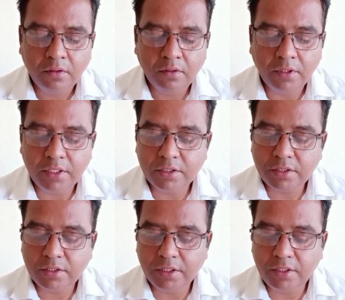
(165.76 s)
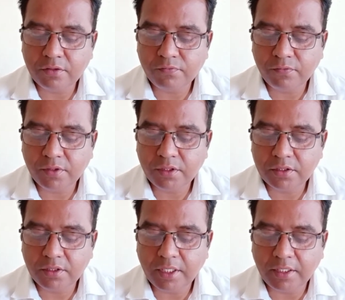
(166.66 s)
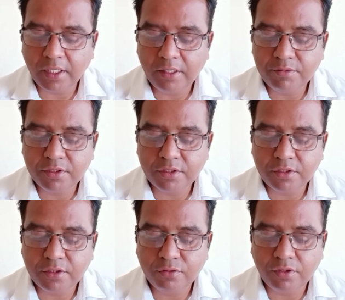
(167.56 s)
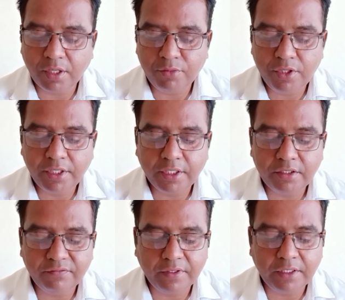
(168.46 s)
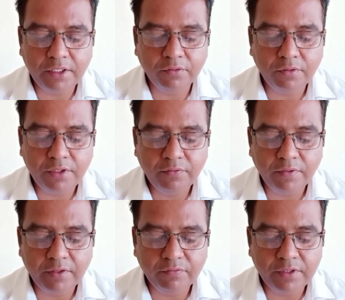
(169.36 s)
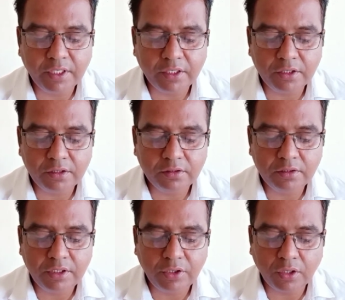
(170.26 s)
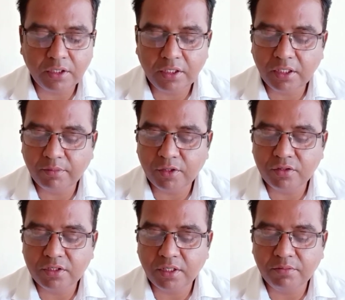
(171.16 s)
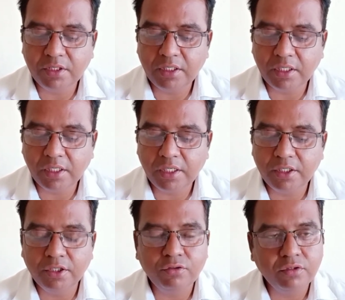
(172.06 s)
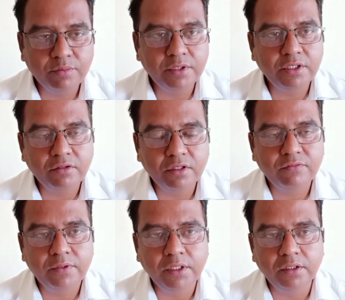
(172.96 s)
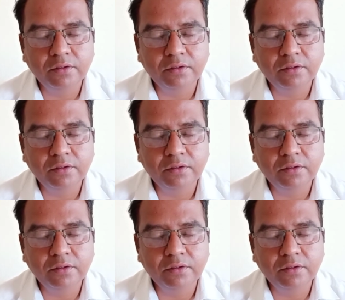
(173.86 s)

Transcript: There is a set of words that helps us to communicate effectively when we are talking about something related to a particular field.